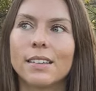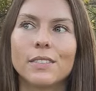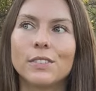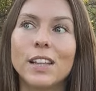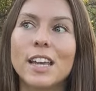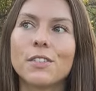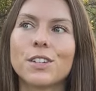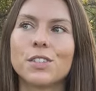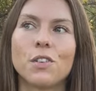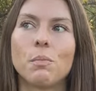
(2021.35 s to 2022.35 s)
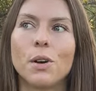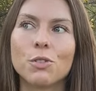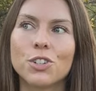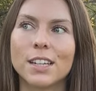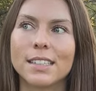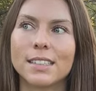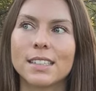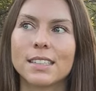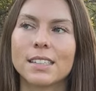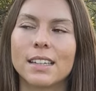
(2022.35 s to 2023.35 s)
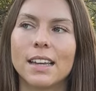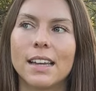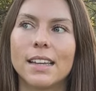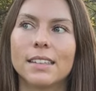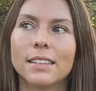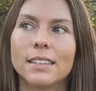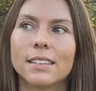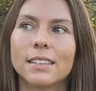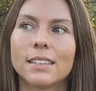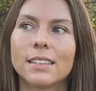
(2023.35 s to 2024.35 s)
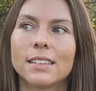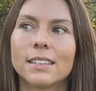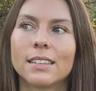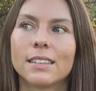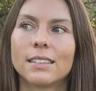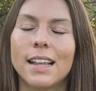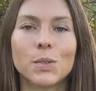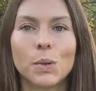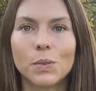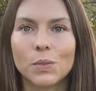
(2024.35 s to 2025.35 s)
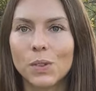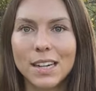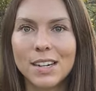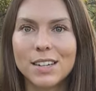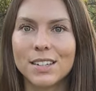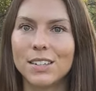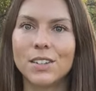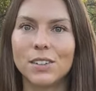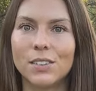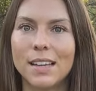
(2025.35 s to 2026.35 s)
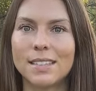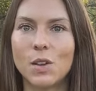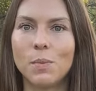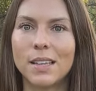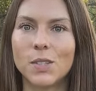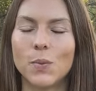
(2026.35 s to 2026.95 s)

flavors of emotions, and that's what we're here to do as humans.